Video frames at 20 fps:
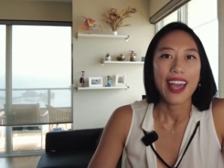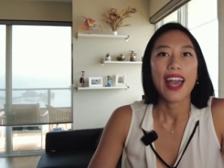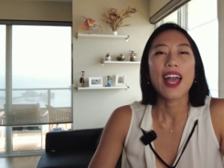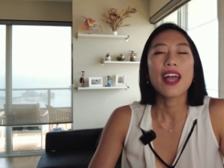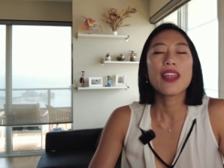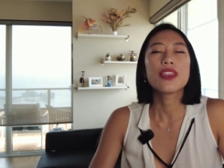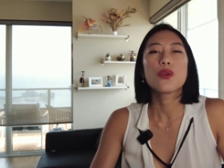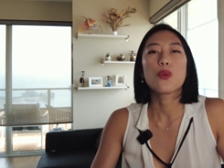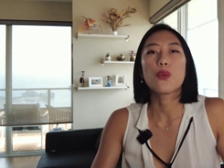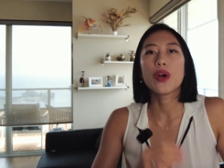
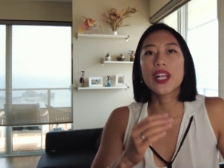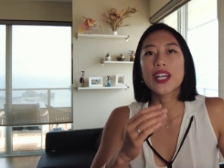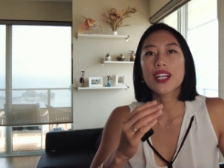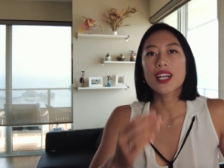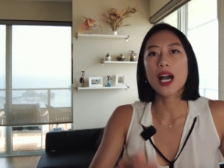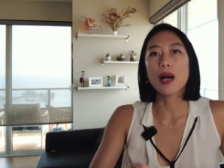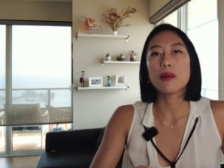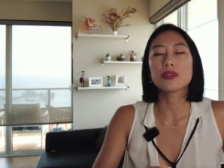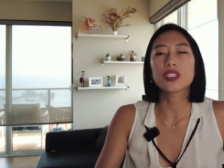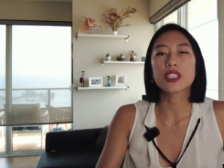And when it
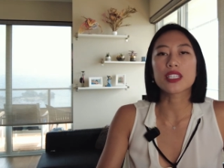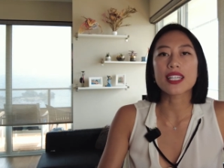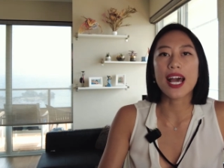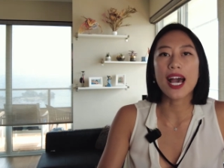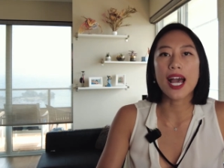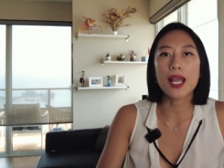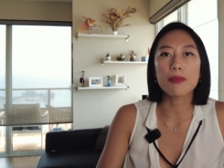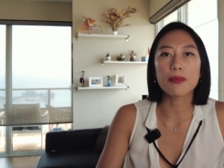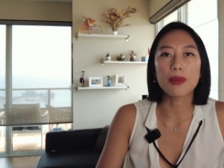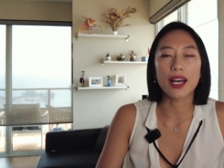comes to the
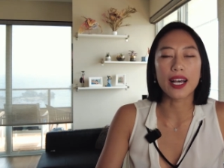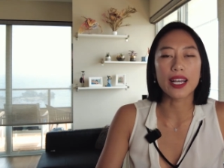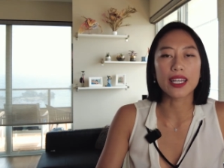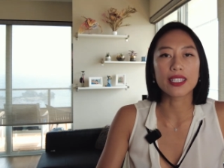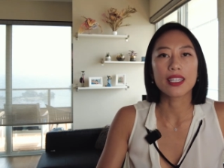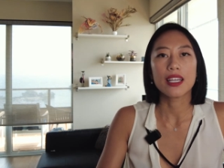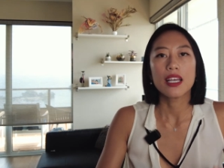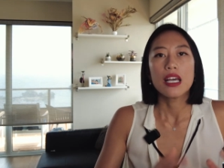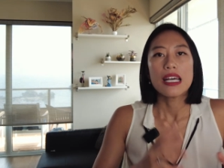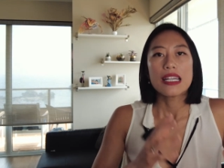
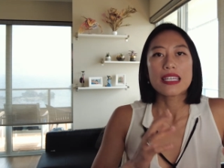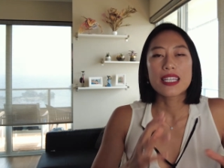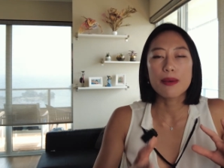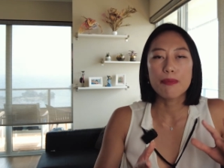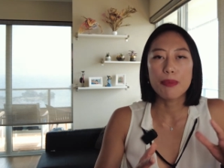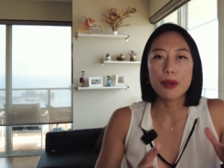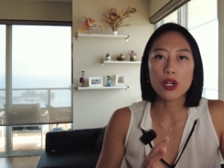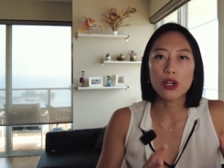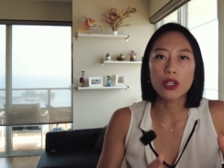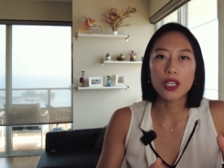timeline,
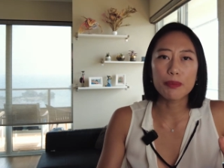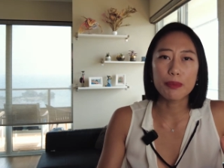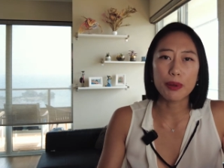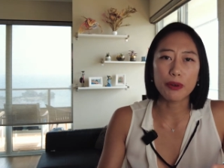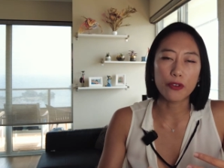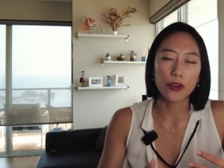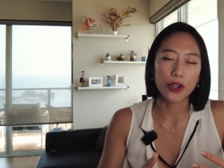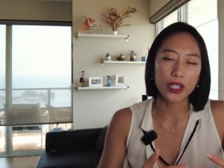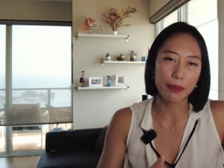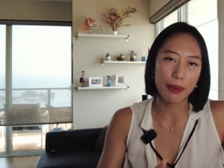typically
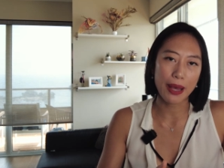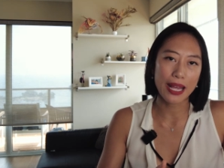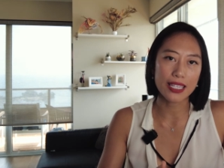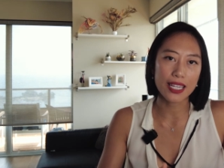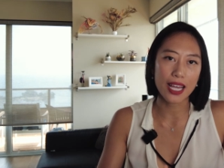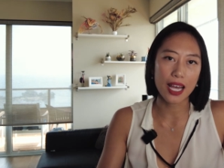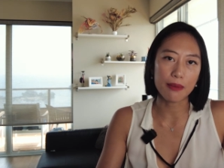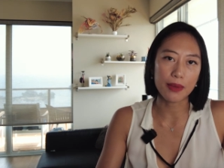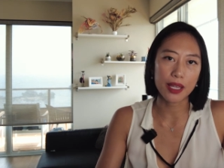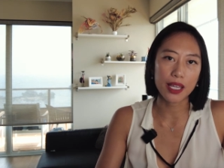before the
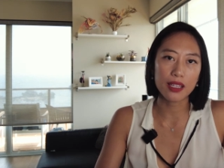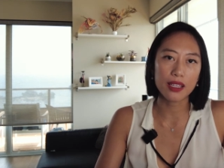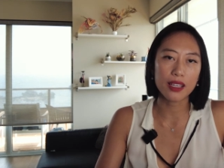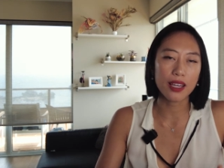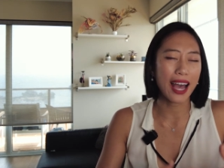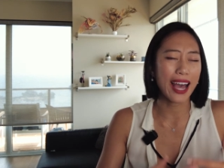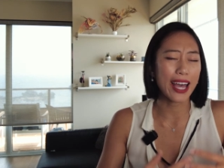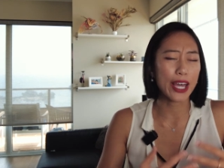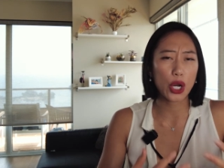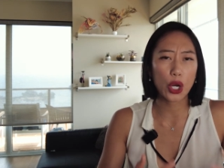pandemic,
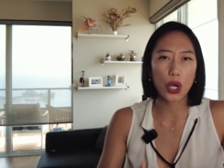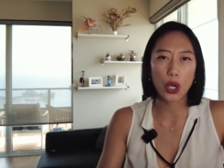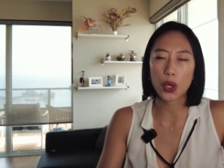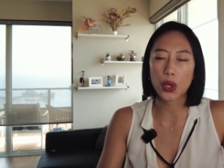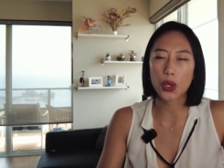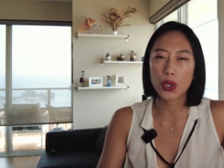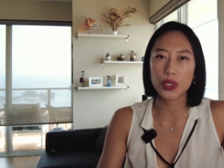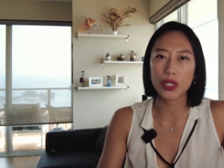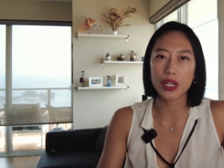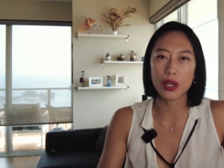I
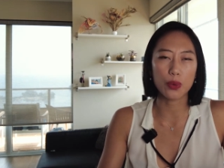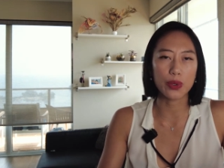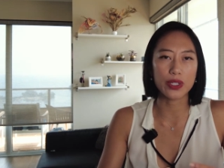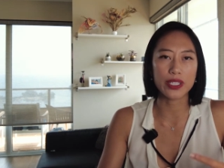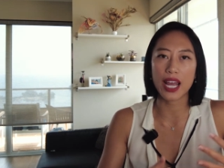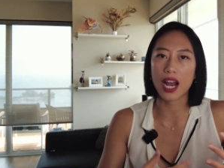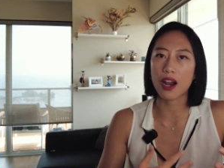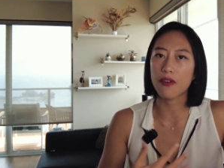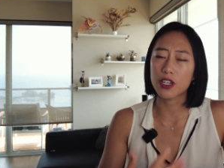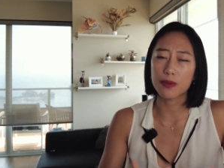heard it was
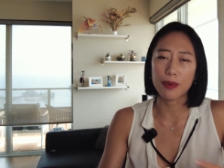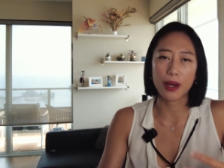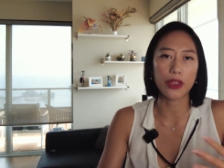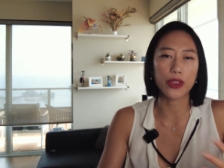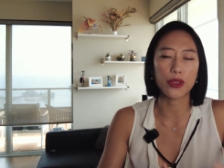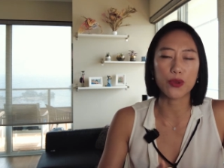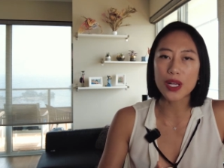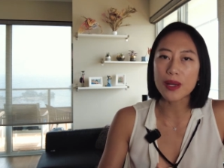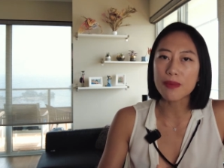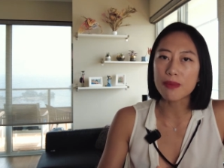average about
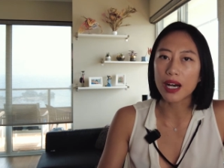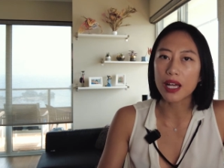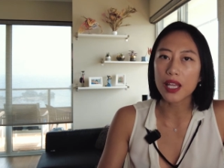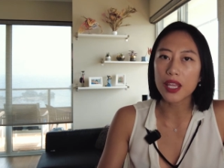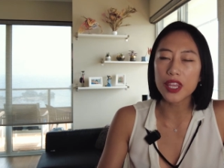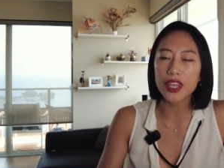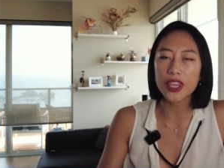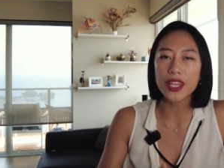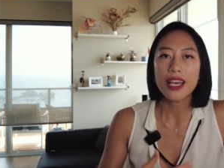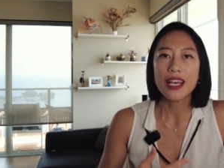3
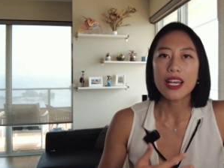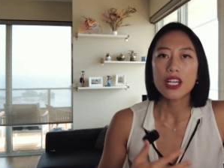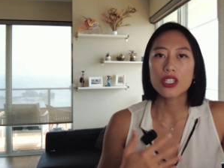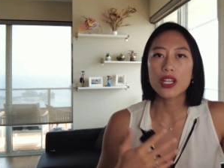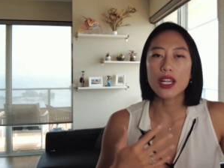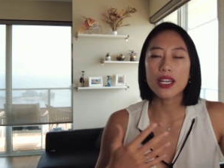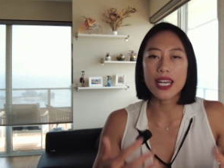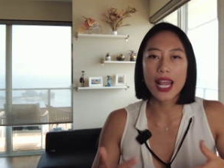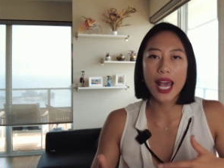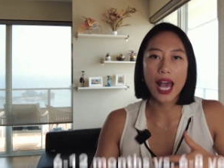months
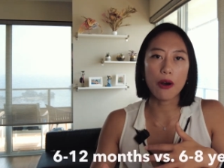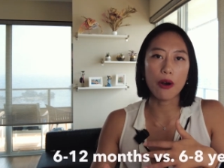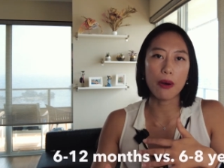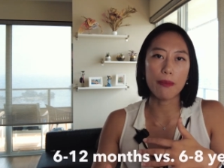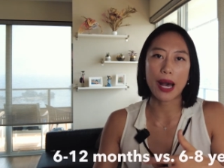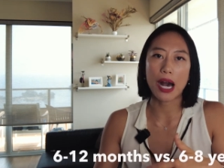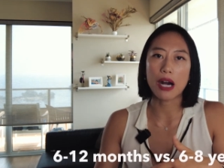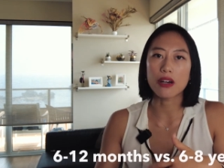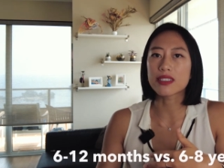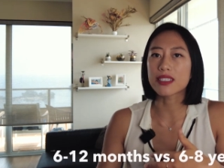to now
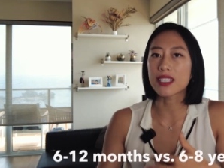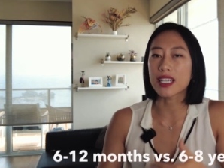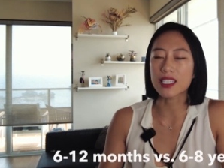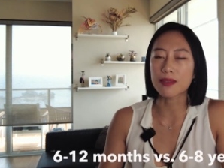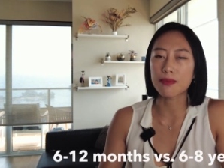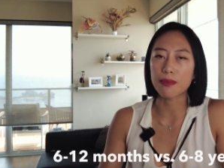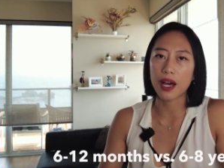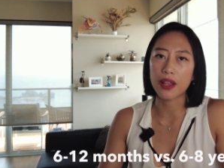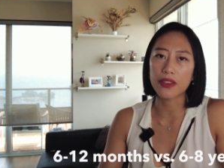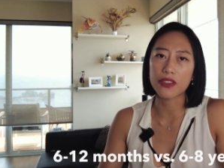about 6
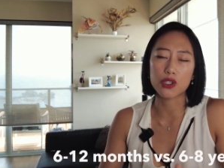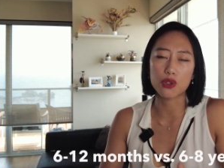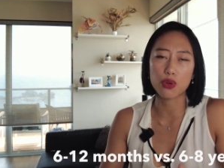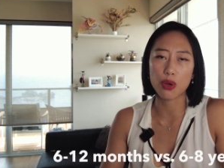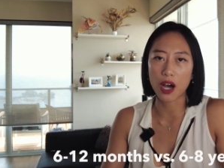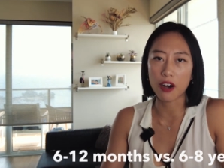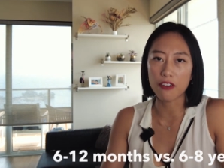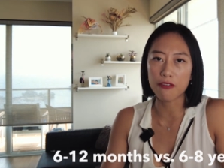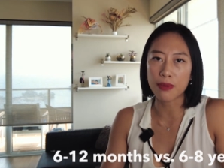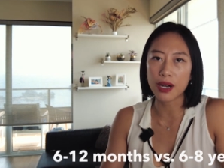months to
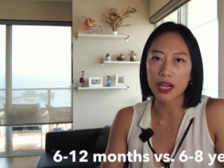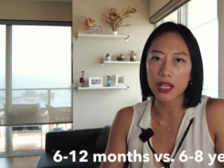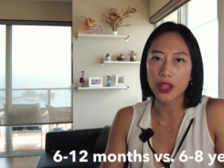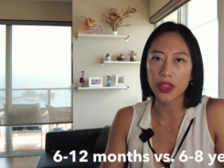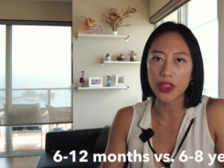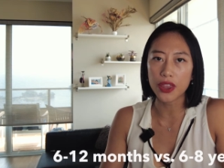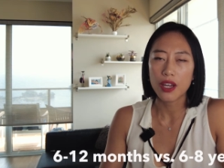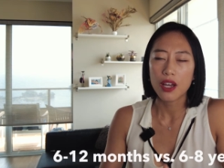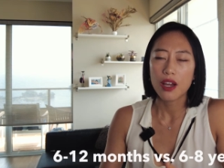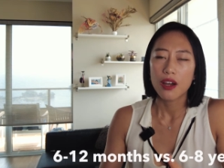12 months
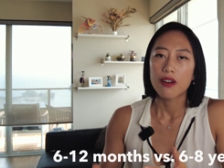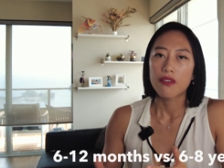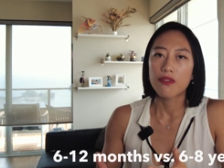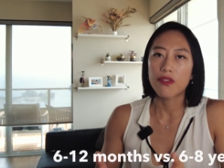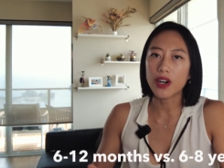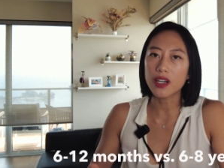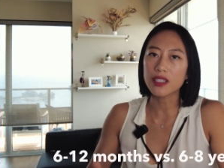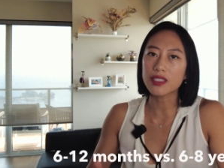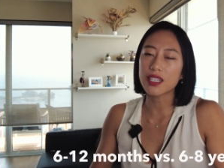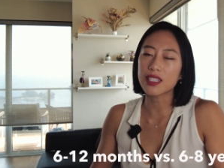
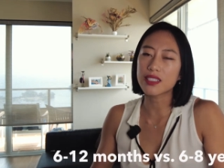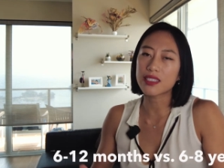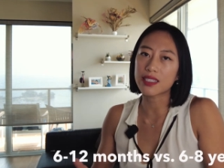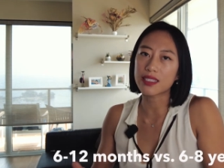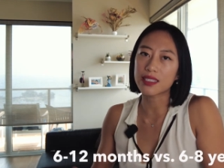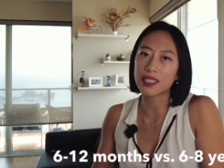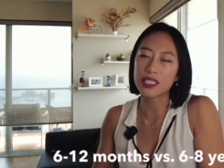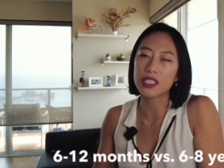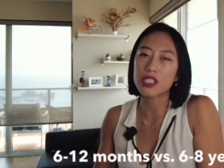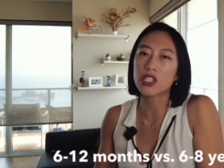versus a
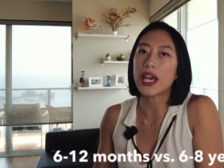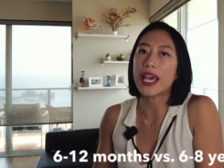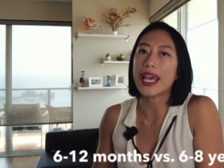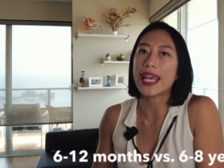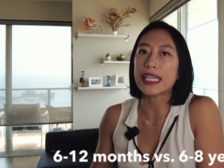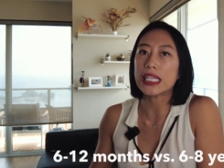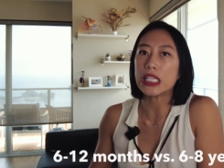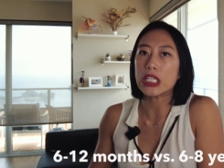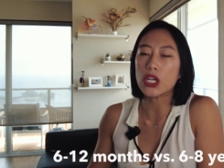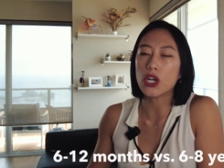6 to
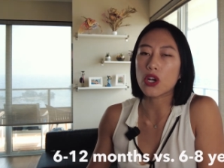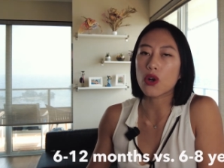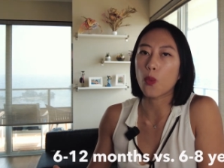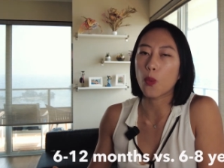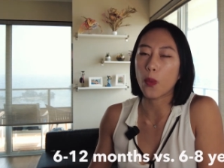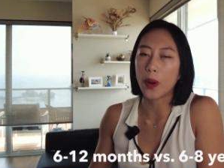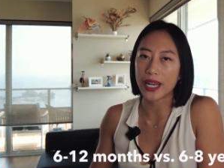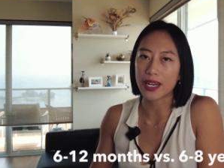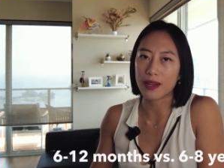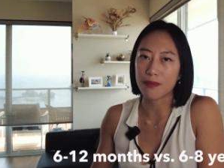8 year
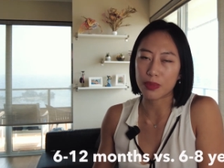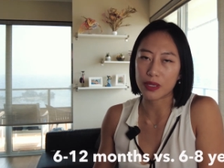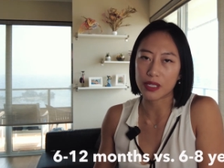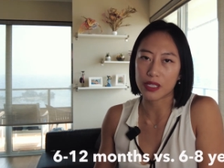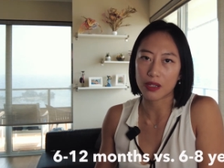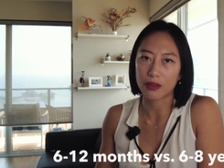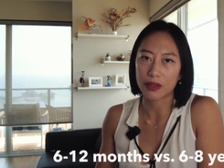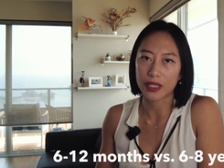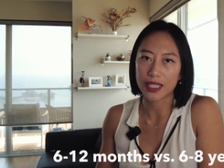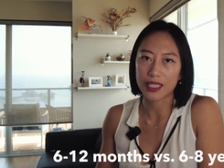waiting
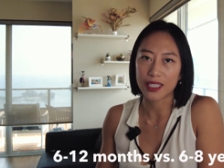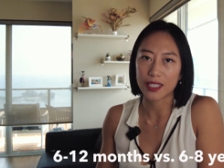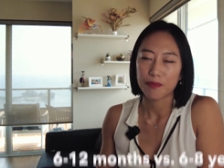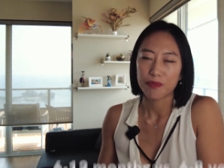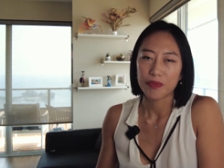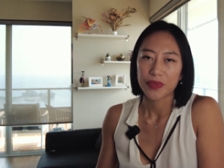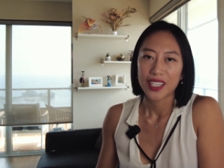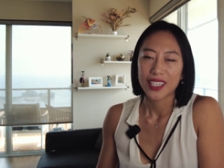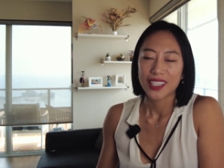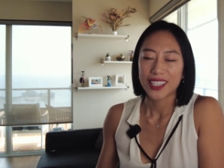period.
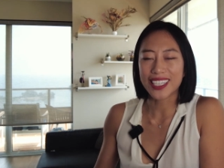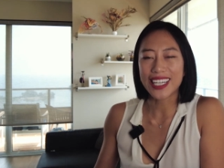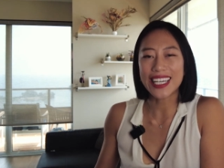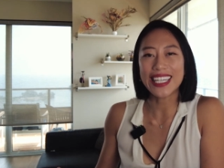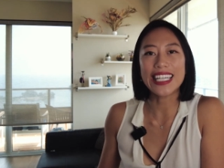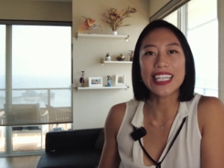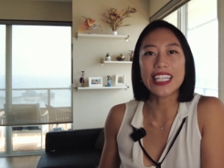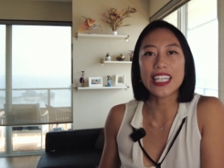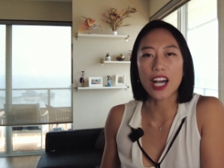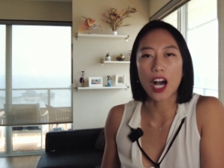The
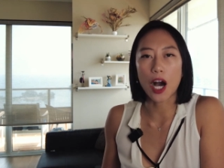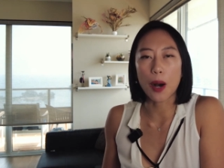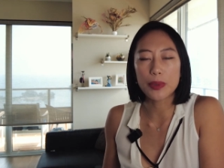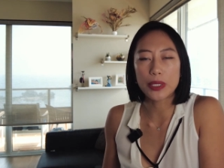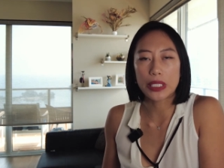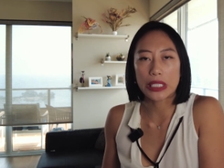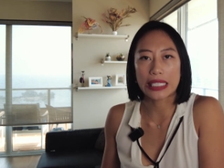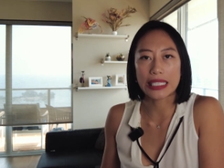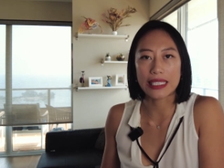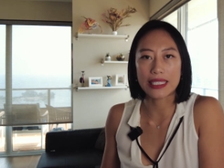Canadian
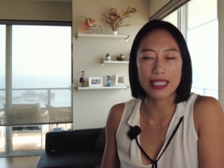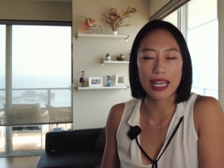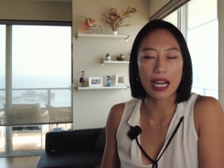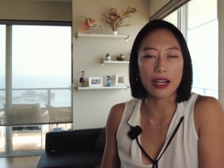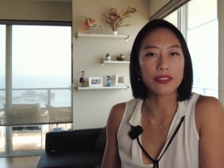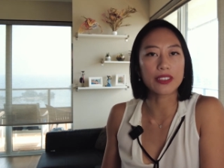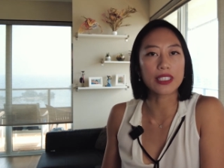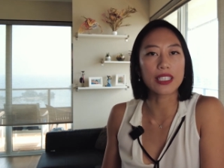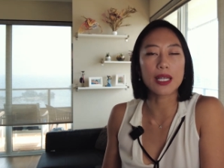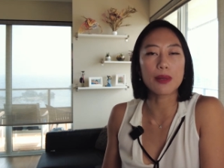option is
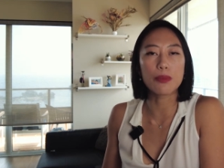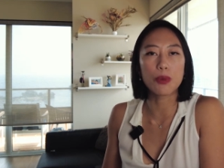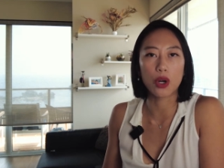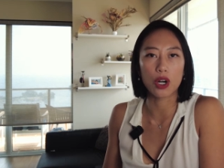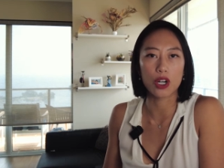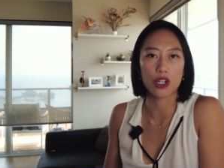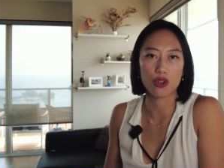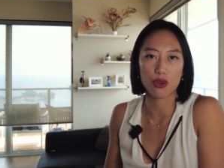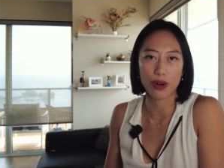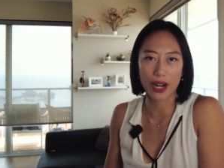definitely more
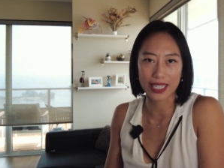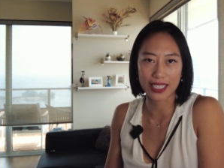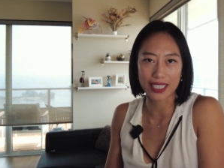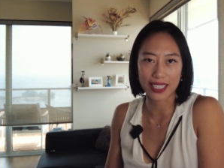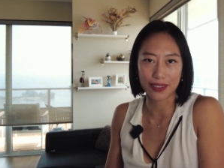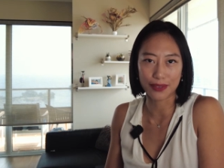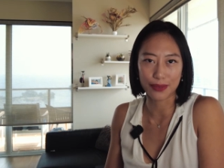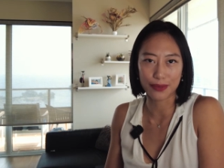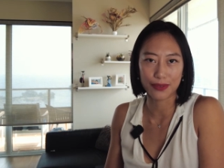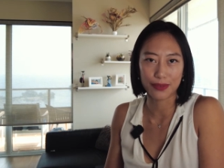
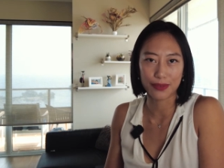attractive.